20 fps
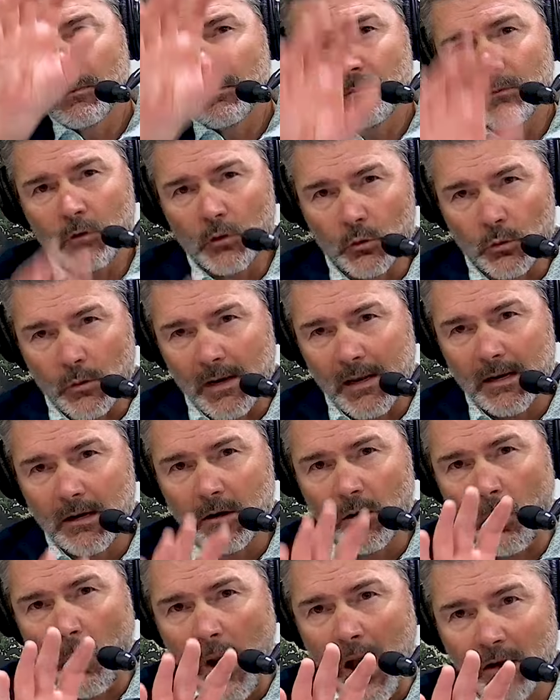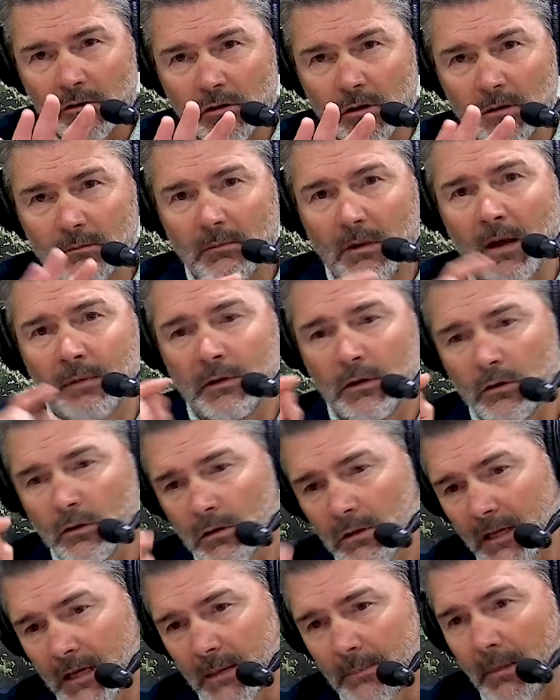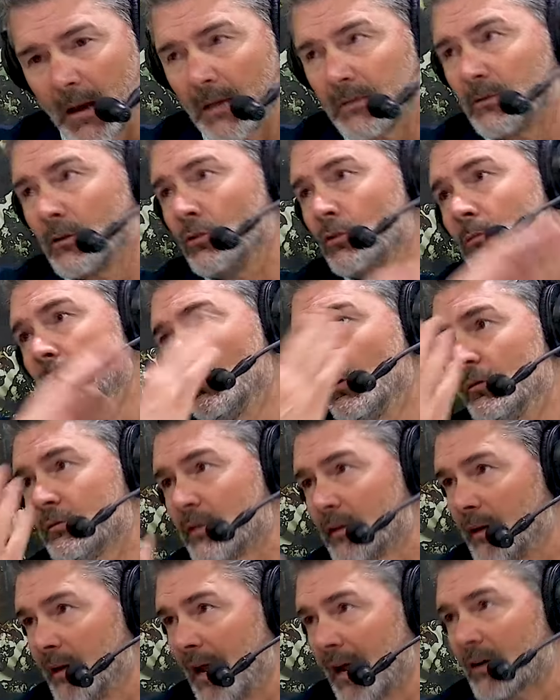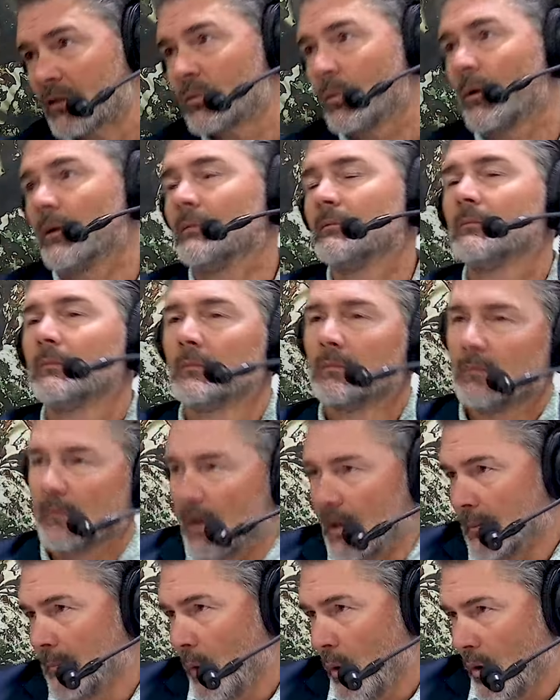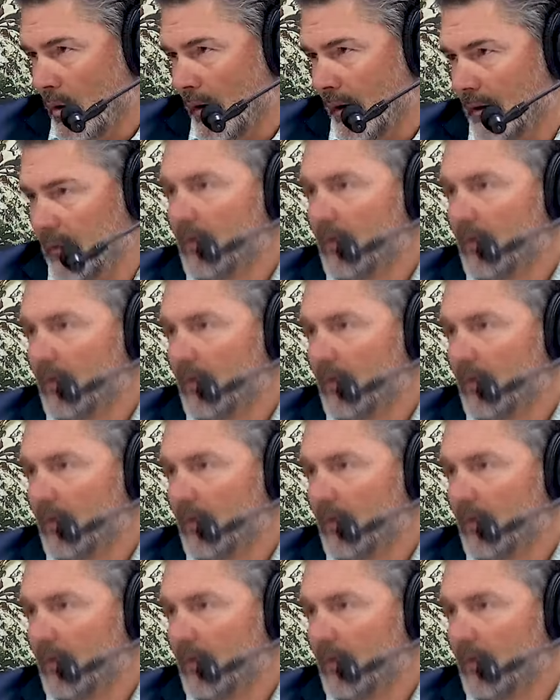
you read it or watch it, and then you click a button and you move to the next one. Kind of boring.